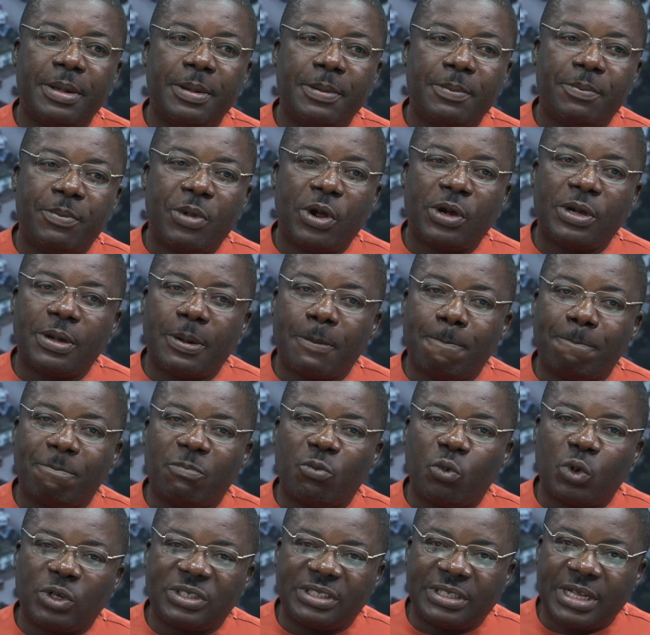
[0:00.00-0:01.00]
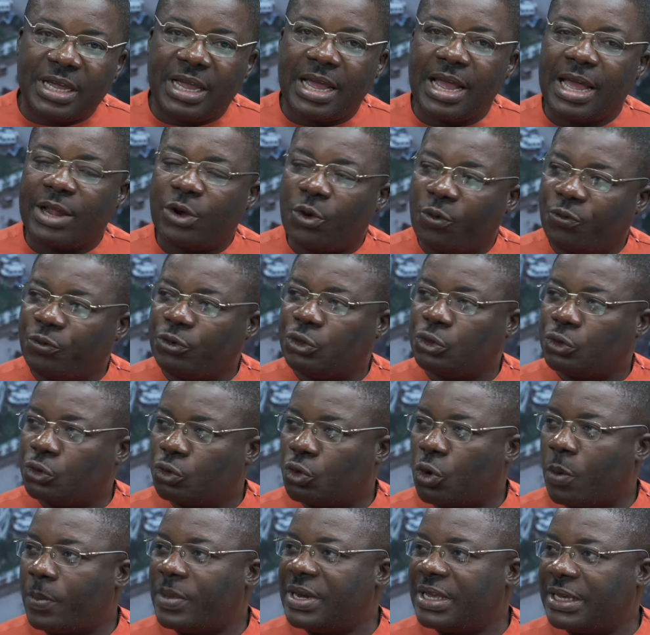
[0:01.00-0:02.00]
But was there an official
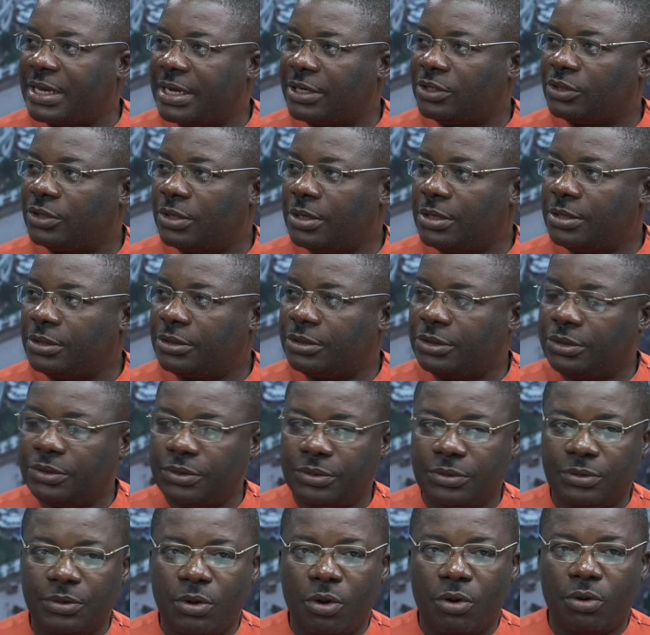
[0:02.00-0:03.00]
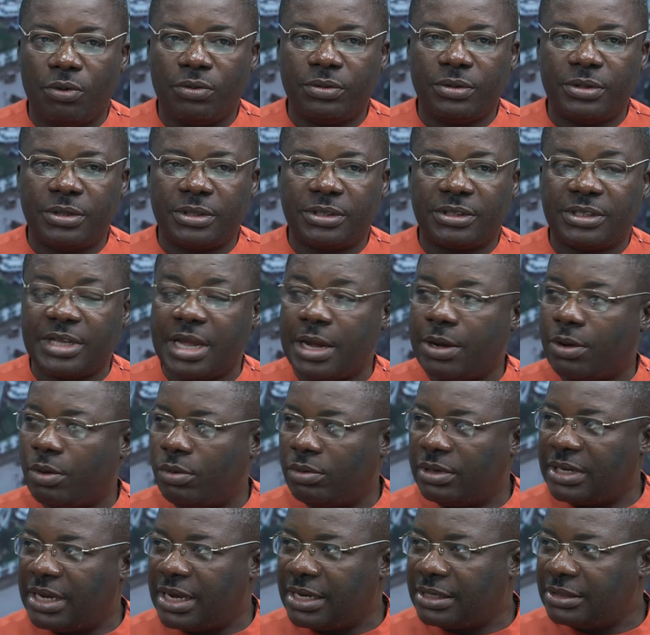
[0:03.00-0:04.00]
communication to all the
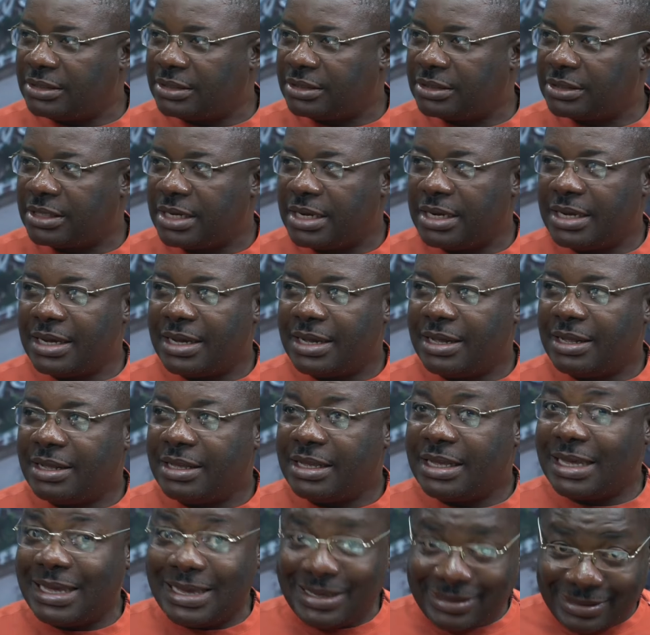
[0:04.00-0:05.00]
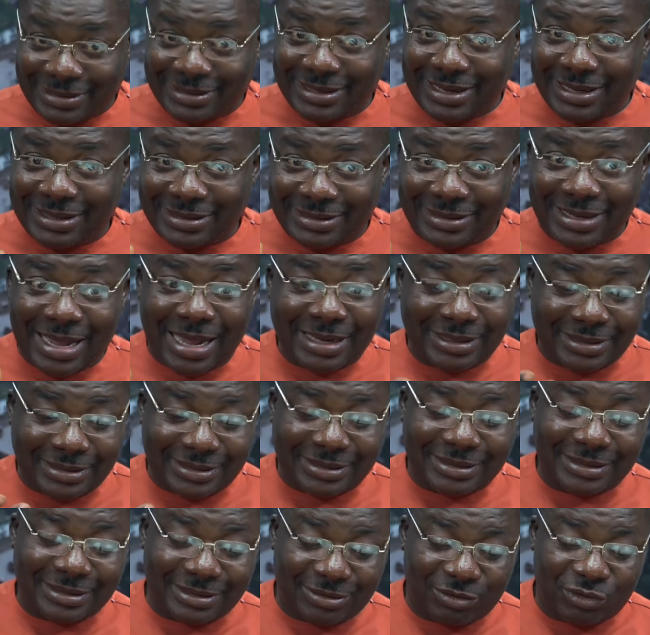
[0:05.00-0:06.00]
stakeholders? Is
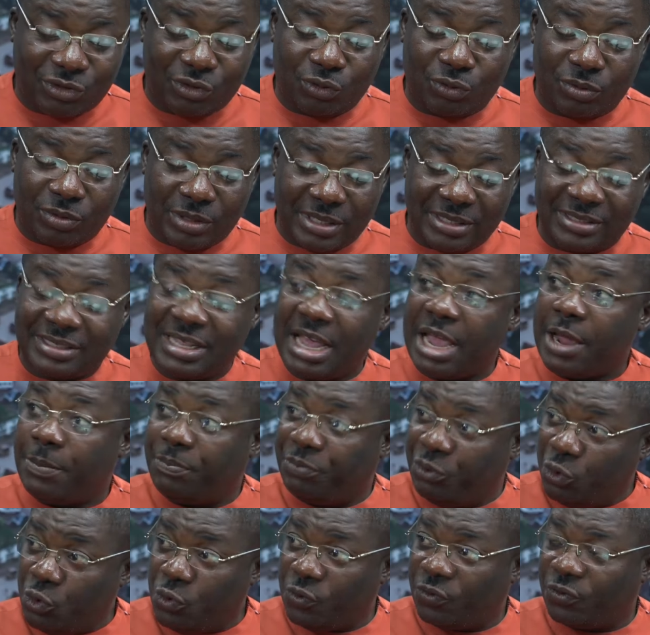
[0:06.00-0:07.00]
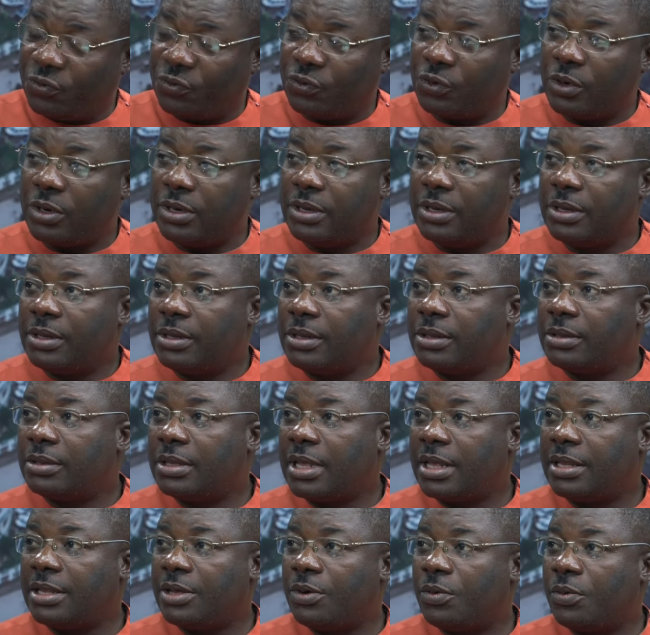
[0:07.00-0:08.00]
there a proof
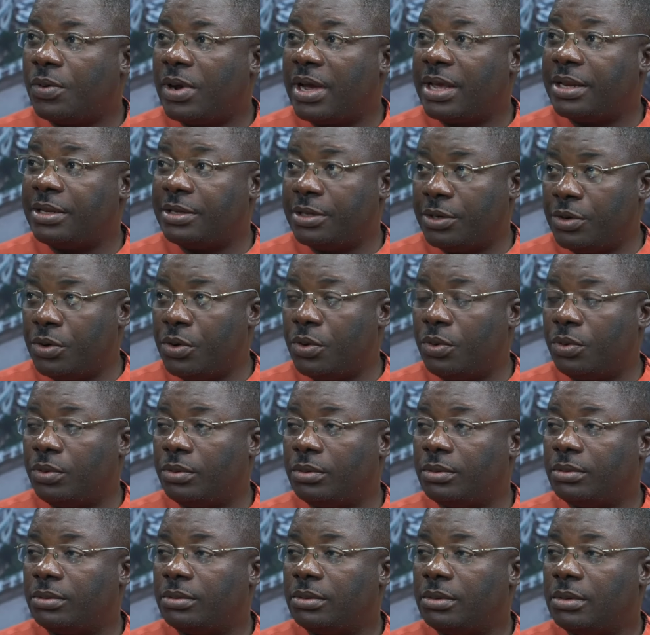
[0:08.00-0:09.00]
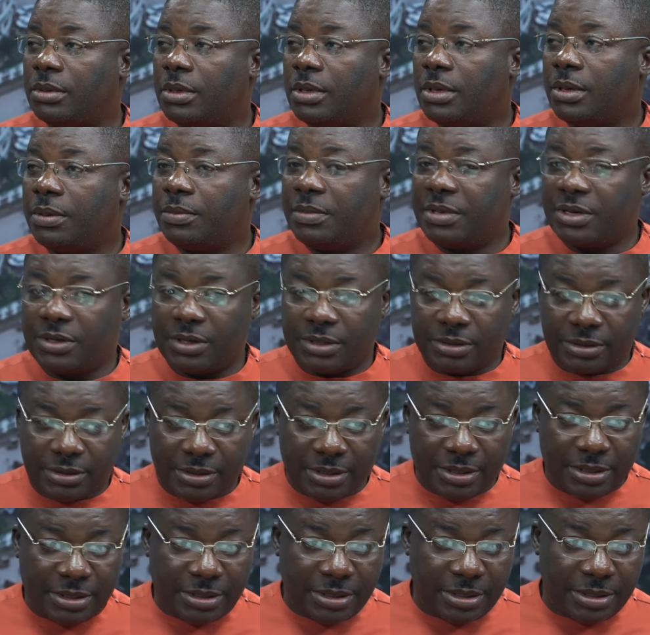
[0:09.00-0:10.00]
that they were in the know? Because
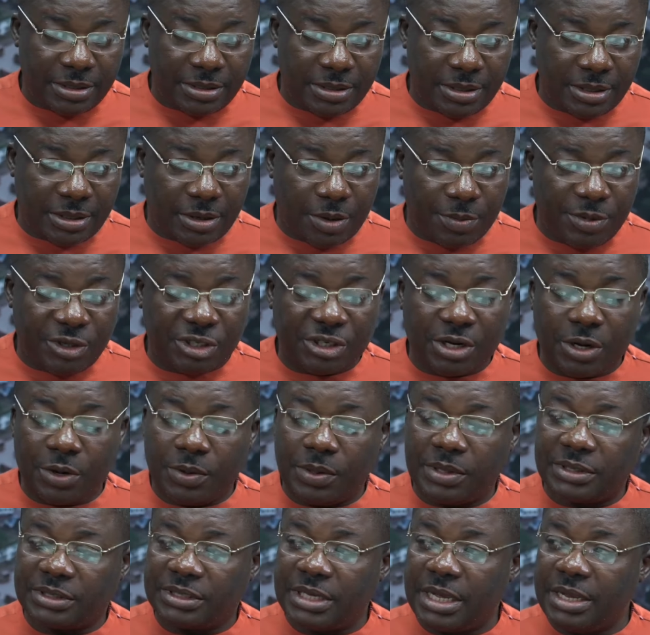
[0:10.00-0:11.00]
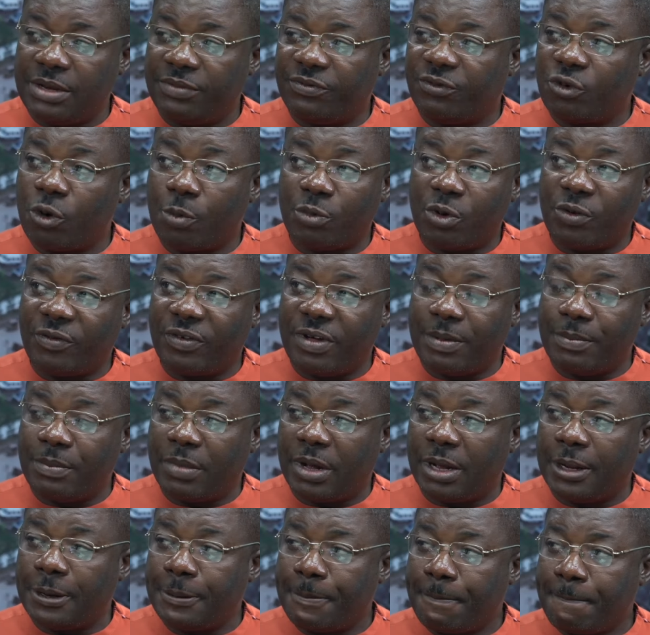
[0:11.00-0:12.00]
the commissioner was saying from
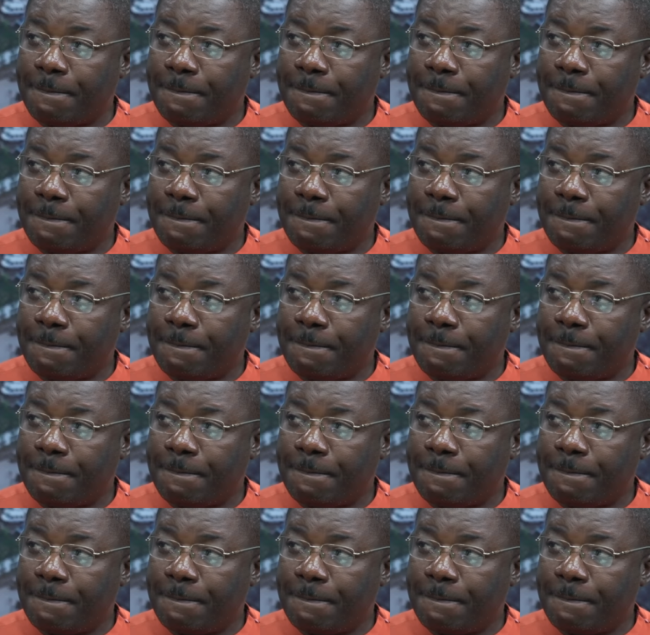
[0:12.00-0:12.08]
November.